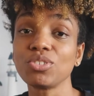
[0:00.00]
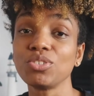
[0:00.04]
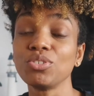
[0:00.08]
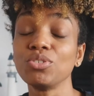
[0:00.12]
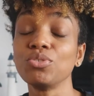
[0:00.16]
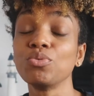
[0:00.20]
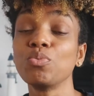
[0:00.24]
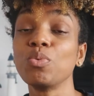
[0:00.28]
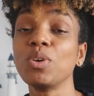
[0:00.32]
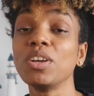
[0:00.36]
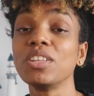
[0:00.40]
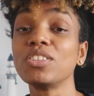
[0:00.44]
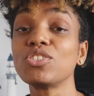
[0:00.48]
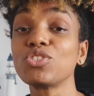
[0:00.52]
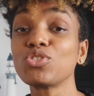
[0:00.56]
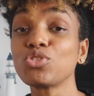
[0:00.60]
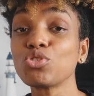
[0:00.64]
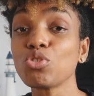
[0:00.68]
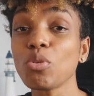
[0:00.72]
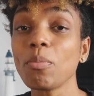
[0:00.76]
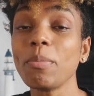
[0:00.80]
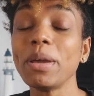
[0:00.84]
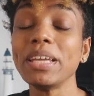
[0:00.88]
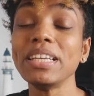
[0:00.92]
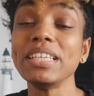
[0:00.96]
to you with
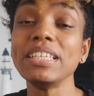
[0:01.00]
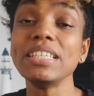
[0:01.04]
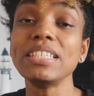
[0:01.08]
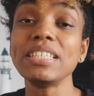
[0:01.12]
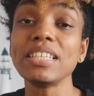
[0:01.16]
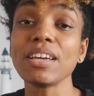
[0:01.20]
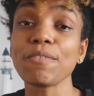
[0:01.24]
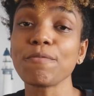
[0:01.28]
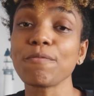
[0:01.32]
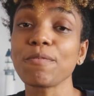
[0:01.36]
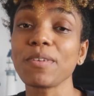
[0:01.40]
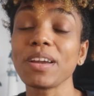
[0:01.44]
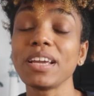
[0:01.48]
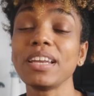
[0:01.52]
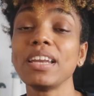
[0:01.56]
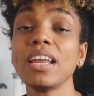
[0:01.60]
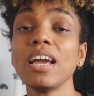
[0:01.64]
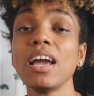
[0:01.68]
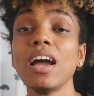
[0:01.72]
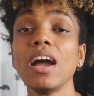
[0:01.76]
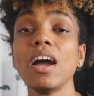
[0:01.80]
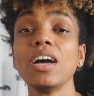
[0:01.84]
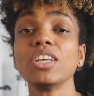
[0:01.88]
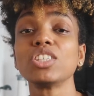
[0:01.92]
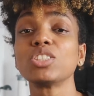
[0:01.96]
so many different